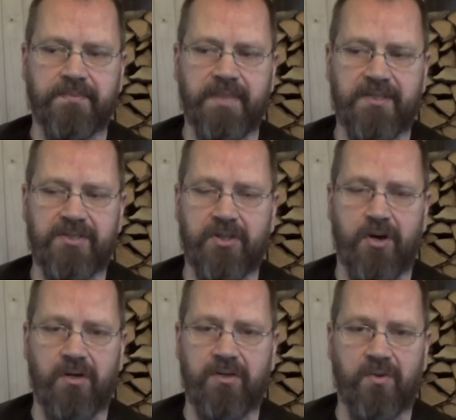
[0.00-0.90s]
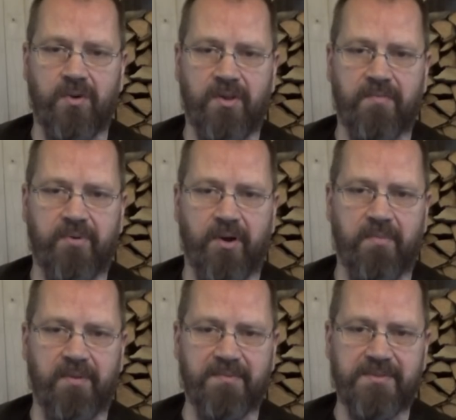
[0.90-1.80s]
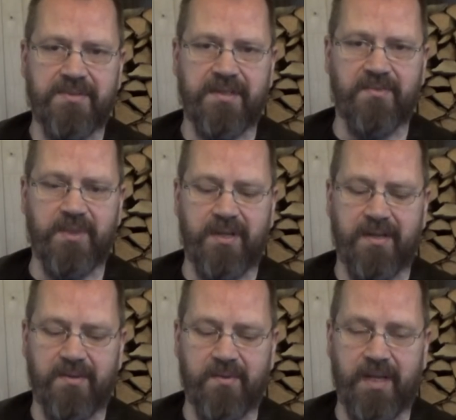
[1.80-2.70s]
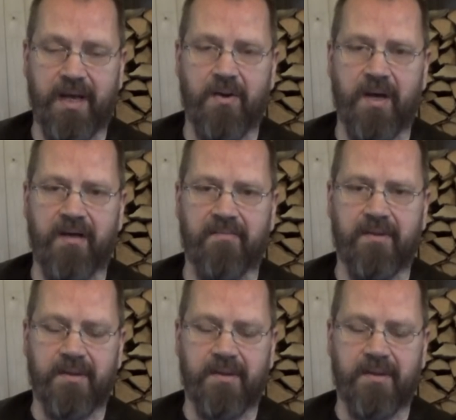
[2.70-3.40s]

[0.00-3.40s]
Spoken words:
and started all the problems that we now have.